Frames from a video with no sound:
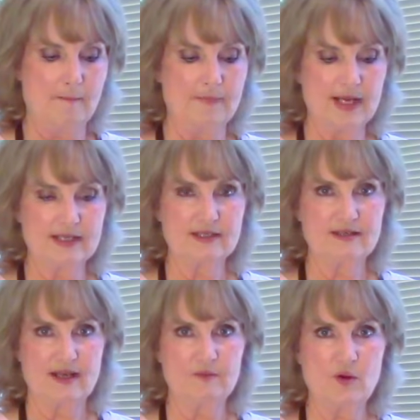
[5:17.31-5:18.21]
But
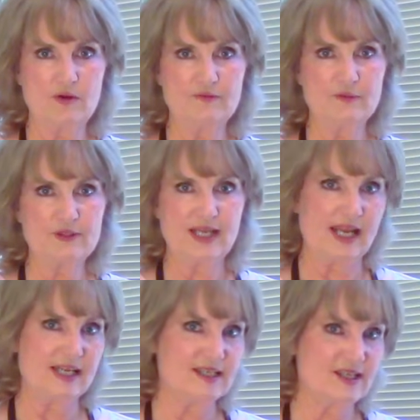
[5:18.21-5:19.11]
I'm going for
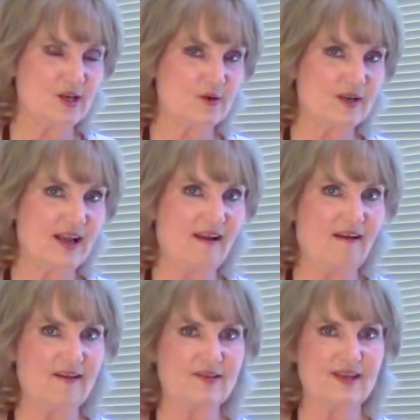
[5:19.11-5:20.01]
taste here and
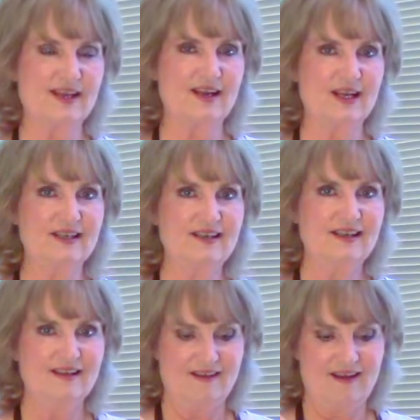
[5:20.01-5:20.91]
health, and
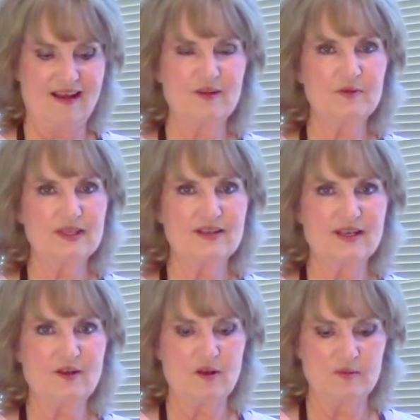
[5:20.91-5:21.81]
I really
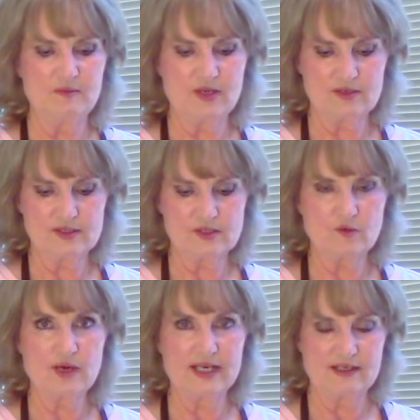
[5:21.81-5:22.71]
think almond milk is a
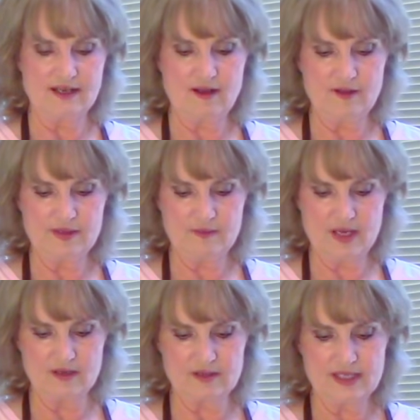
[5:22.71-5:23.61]
great healthy
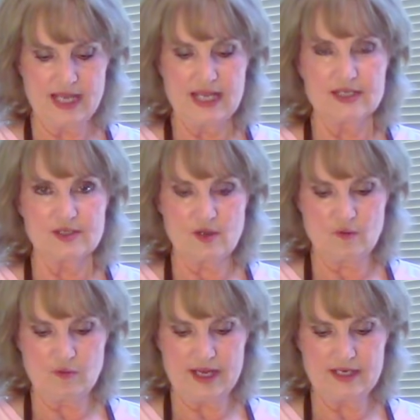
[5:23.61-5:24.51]
milk.
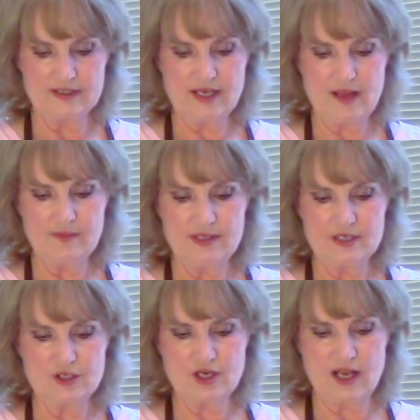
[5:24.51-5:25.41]
So right on top of
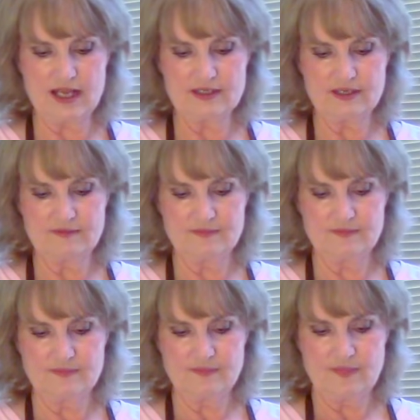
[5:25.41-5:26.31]
this shot,
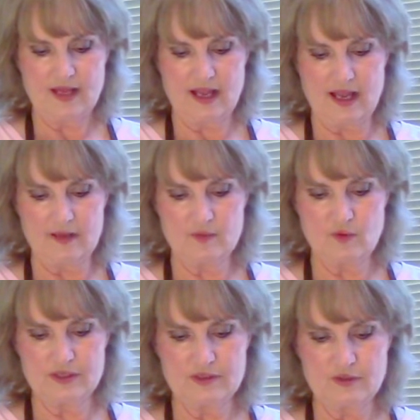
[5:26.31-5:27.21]
I'm
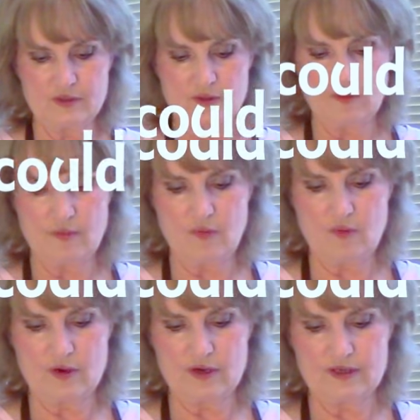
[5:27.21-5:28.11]
going to
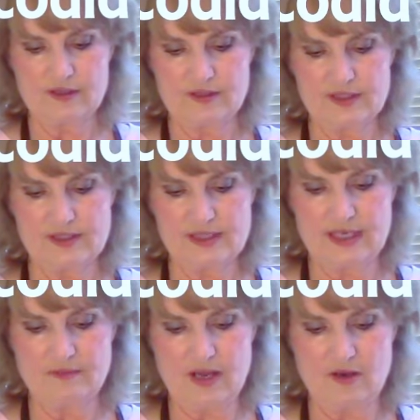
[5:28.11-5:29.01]
pour
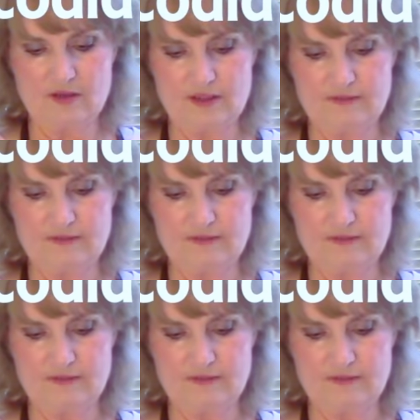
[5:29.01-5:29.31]
steamed milk.